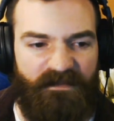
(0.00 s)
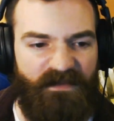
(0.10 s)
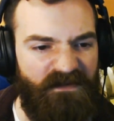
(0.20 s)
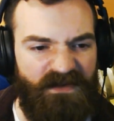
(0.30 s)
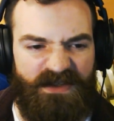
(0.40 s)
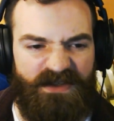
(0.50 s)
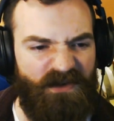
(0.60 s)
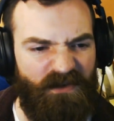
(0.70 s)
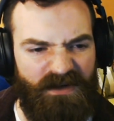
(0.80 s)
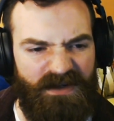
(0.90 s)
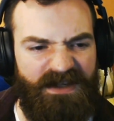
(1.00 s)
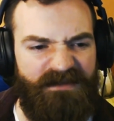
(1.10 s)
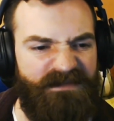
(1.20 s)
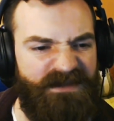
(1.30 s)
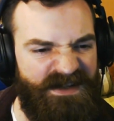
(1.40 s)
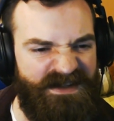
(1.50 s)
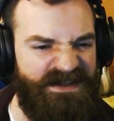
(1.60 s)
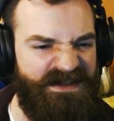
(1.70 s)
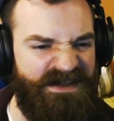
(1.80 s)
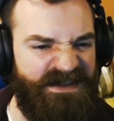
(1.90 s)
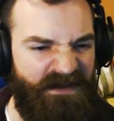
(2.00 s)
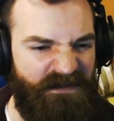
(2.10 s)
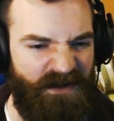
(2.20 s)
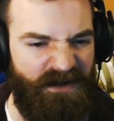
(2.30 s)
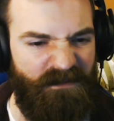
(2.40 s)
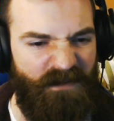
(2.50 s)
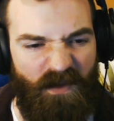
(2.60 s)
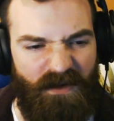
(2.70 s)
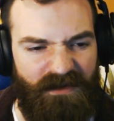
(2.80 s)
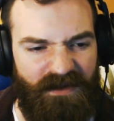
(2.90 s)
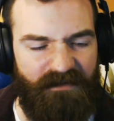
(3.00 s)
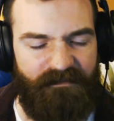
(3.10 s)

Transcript: if the story doesn't suffer, or the